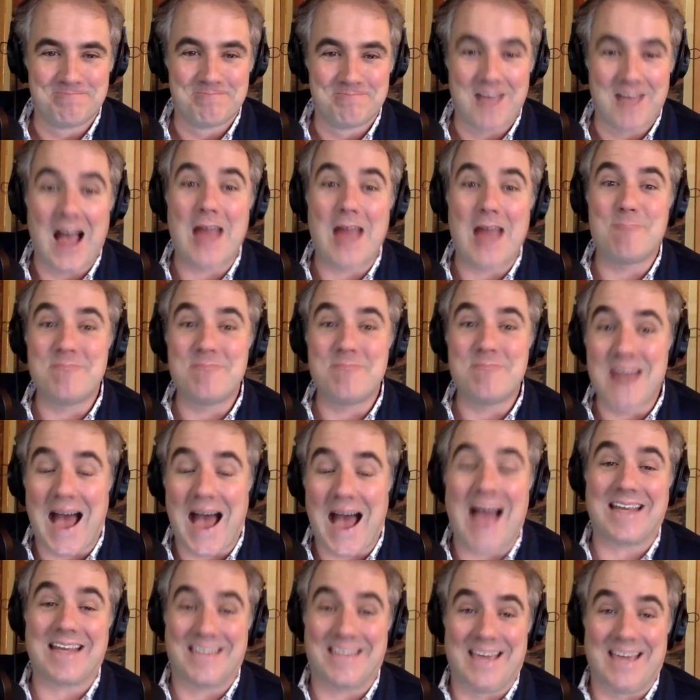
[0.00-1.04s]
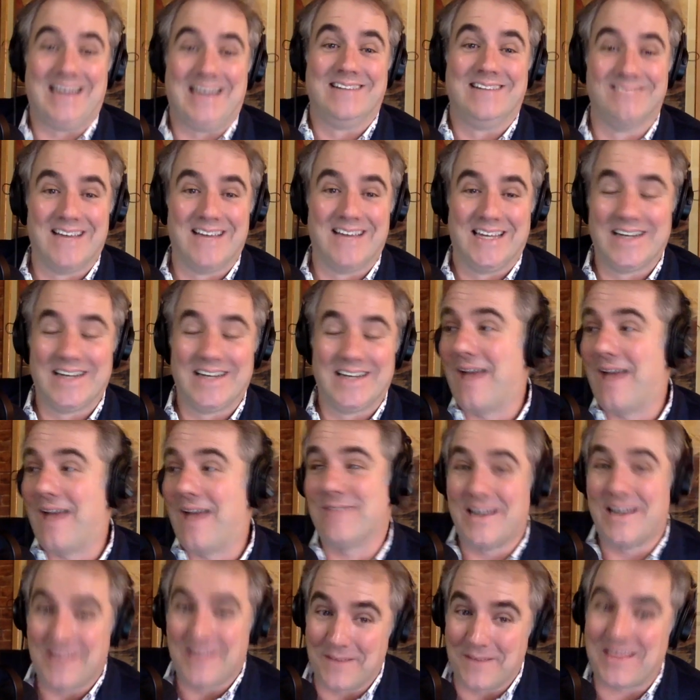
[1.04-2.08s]
I'm not getting laid. I
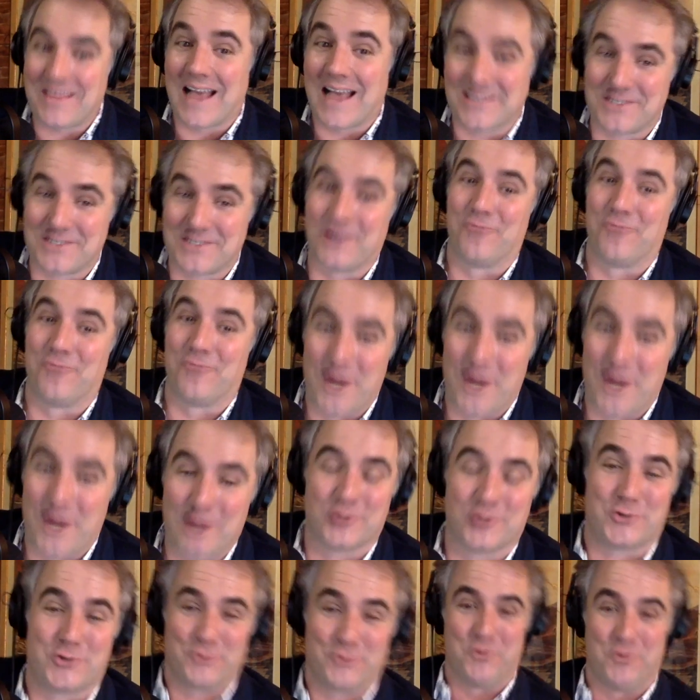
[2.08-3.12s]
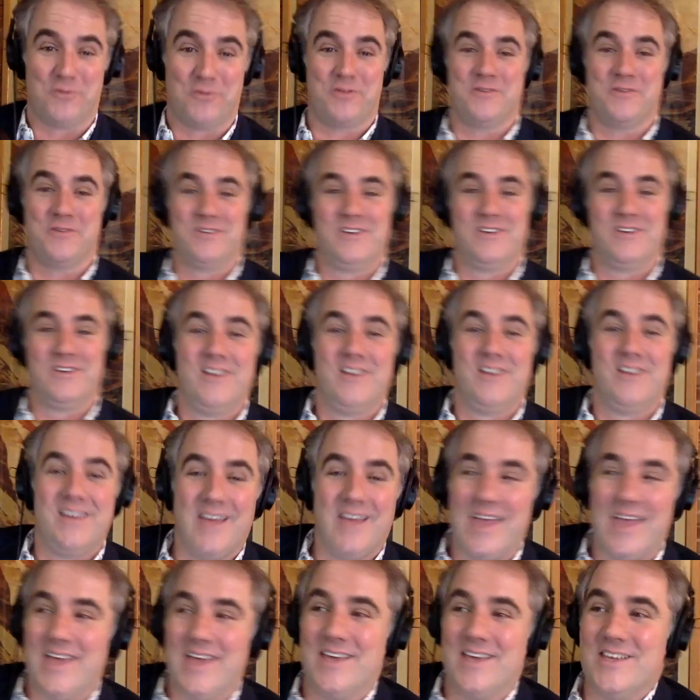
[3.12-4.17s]
mean, th- that's the real truth
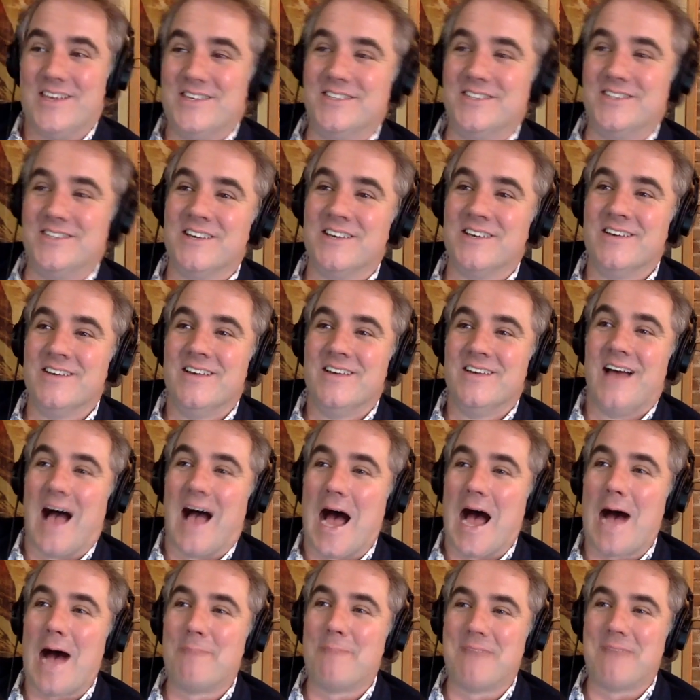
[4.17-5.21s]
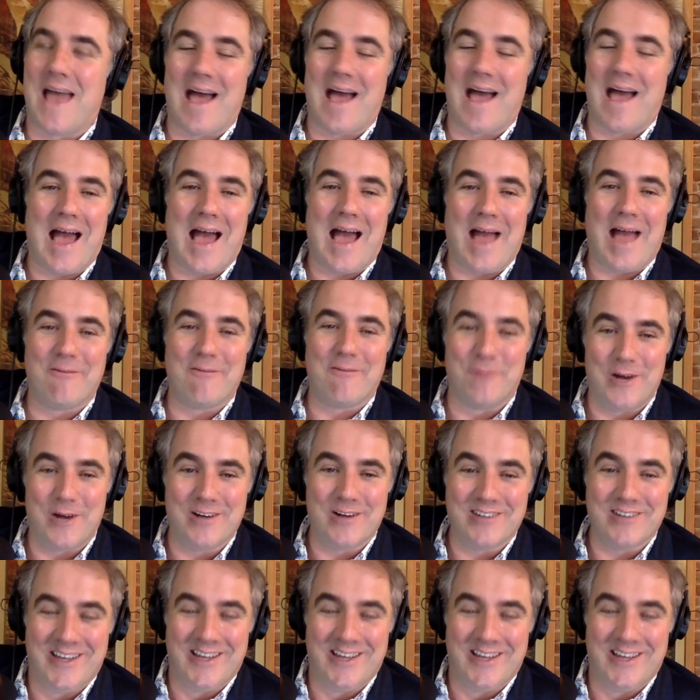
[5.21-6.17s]
is I'm not, I, I really,